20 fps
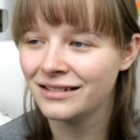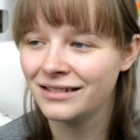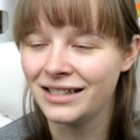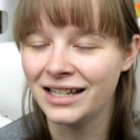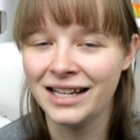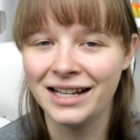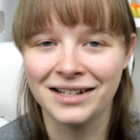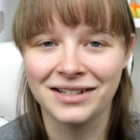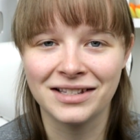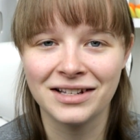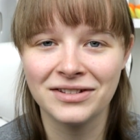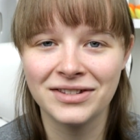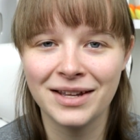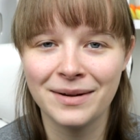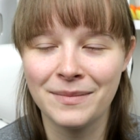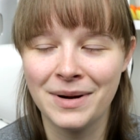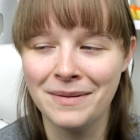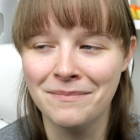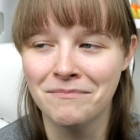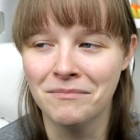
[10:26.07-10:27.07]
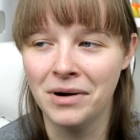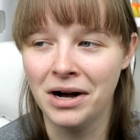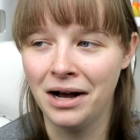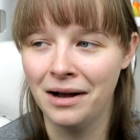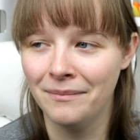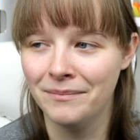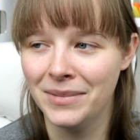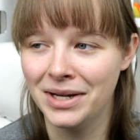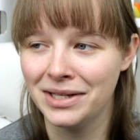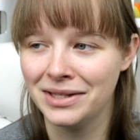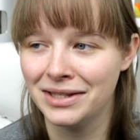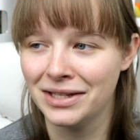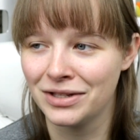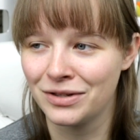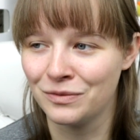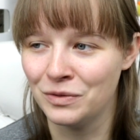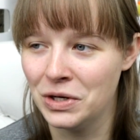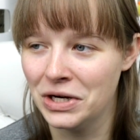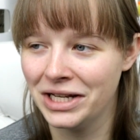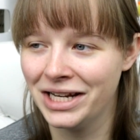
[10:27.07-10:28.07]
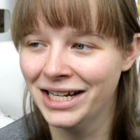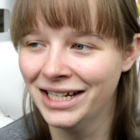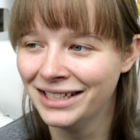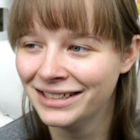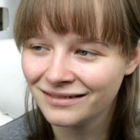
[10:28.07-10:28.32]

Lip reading: Dang, it sounds like my mom made this one.